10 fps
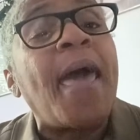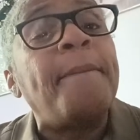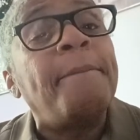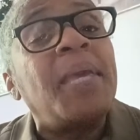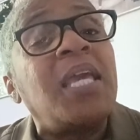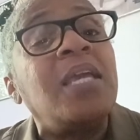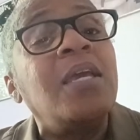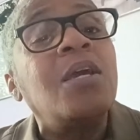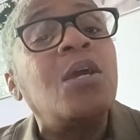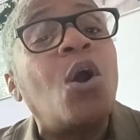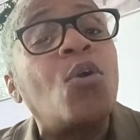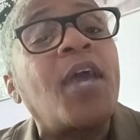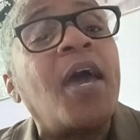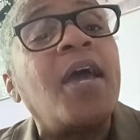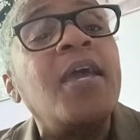at me,
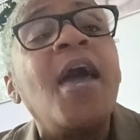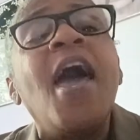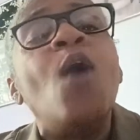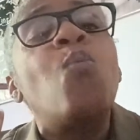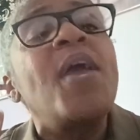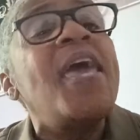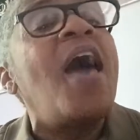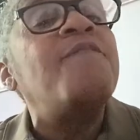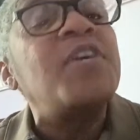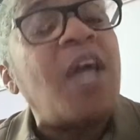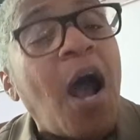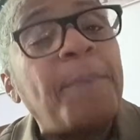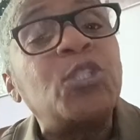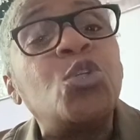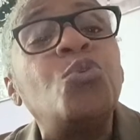okay? And we have an
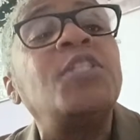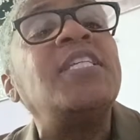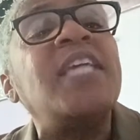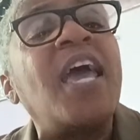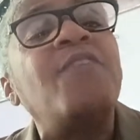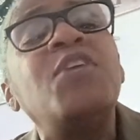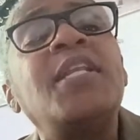opportunity, every